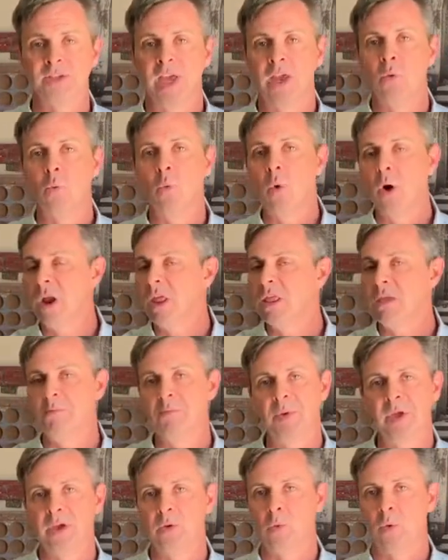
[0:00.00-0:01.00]
And one of the
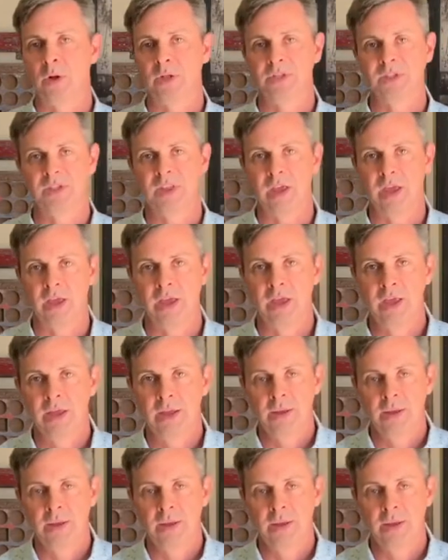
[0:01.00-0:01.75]
big ones that